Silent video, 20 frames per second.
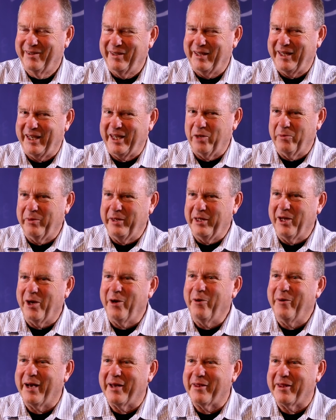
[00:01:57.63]
How do we
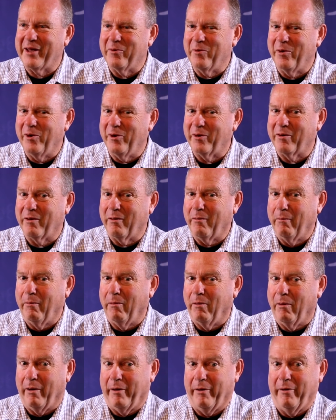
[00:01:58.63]
know how they work?
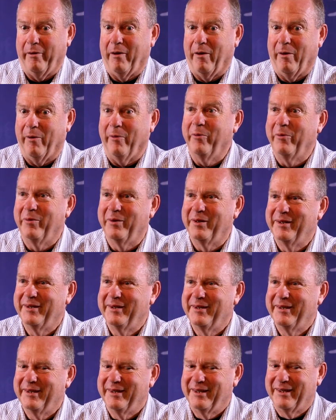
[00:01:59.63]
Well, I don't know.
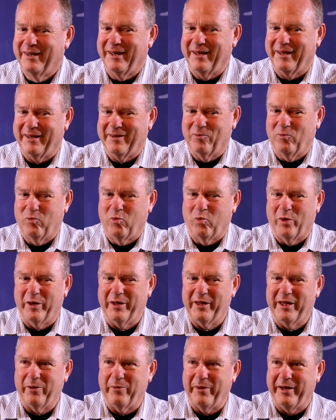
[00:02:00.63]

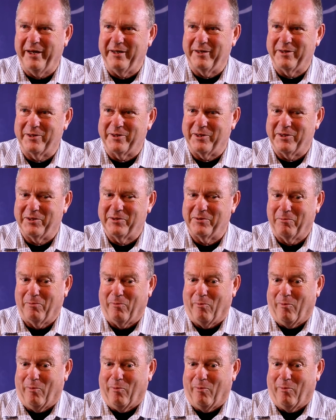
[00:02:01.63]
What are their weaknesses?